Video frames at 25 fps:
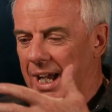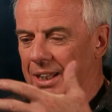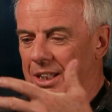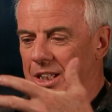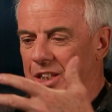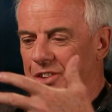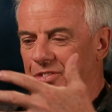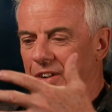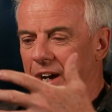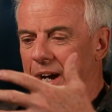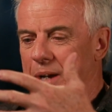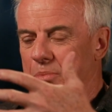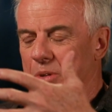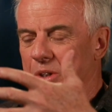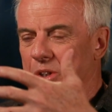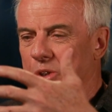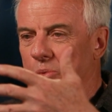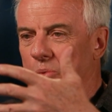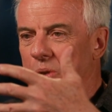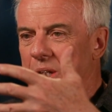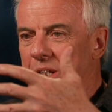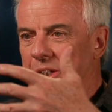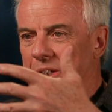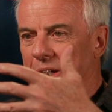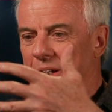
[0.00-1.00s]
And these fibers
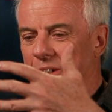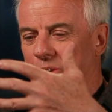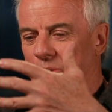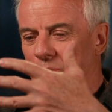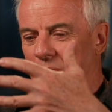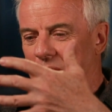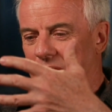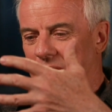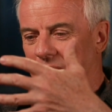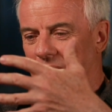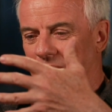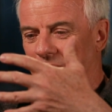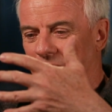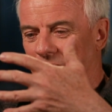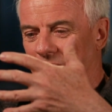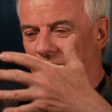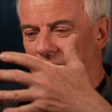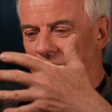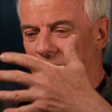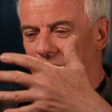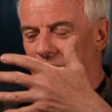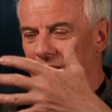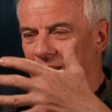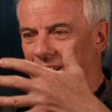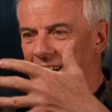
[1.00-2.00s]
reach out to each other, and
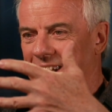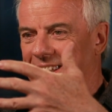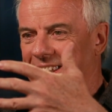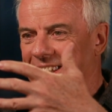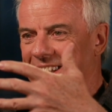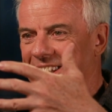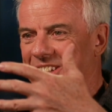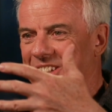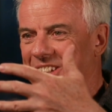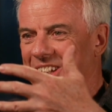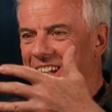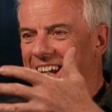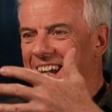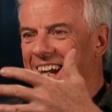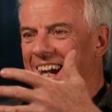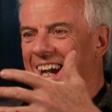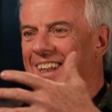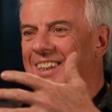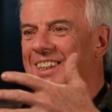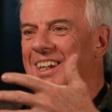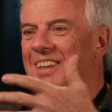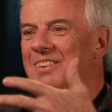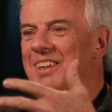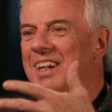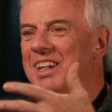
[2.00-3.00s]
they hook like this,
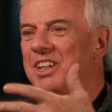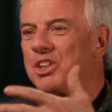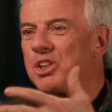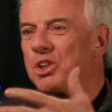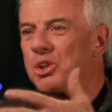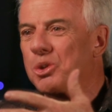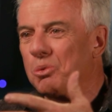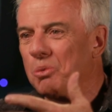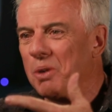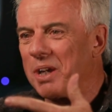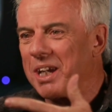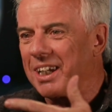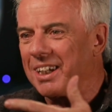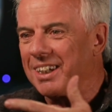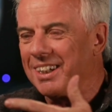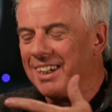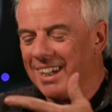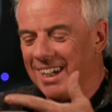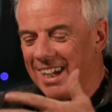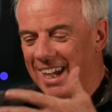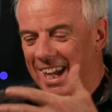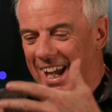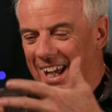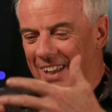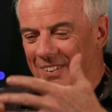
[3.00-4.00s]
and then they shrink,
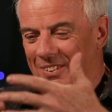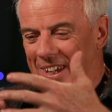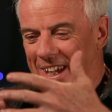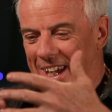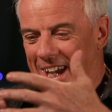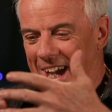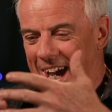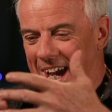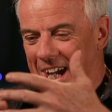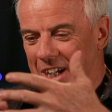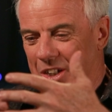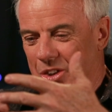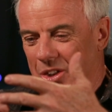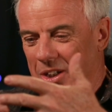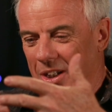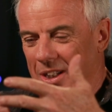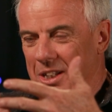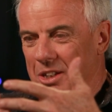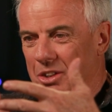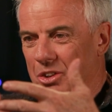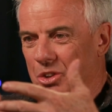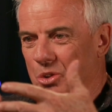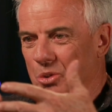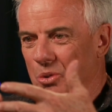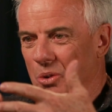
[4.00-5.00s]
and they
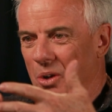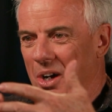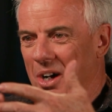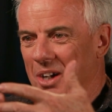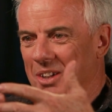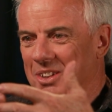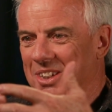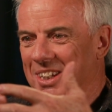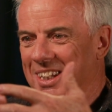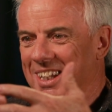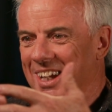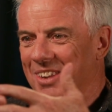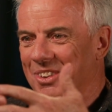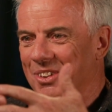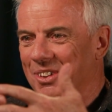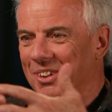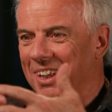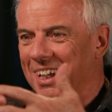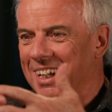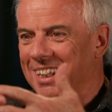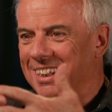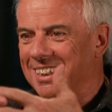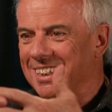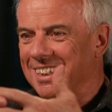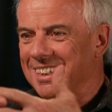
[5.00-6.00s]
actually draw together
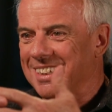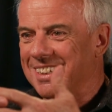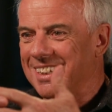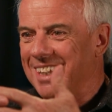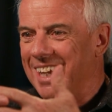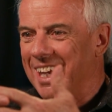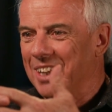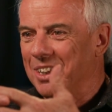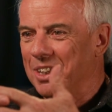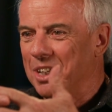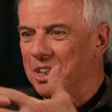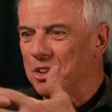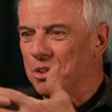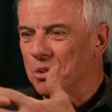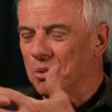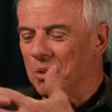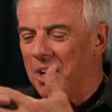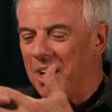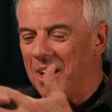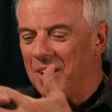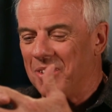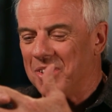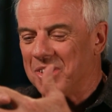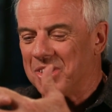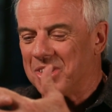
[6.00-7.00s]
like this, and they
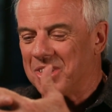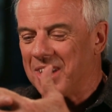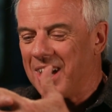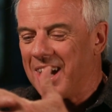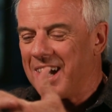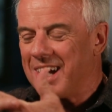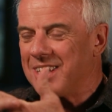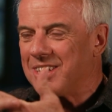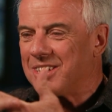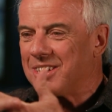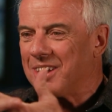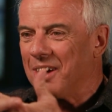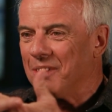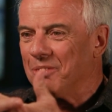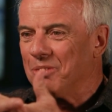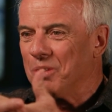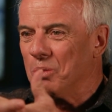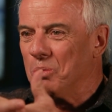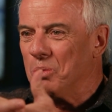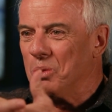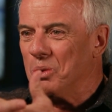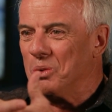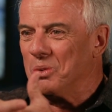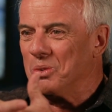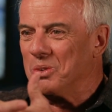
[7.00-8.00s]
draw the sides of
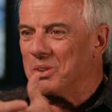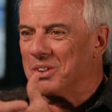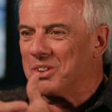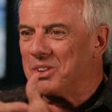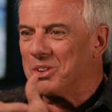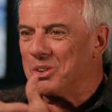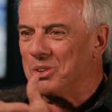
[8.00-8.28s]
the wound